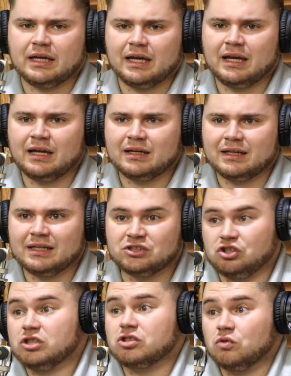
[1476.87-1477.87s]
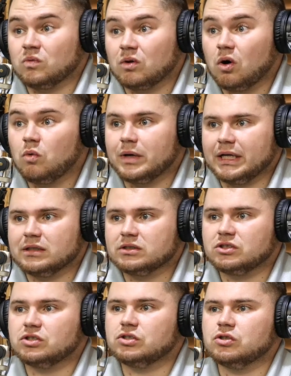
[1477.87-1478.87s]
And it's just growing
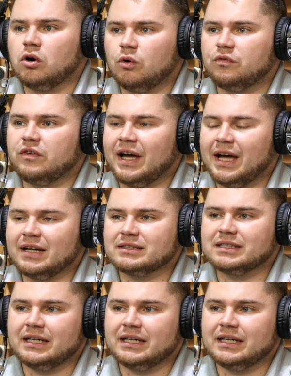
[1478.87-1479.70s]
so fast.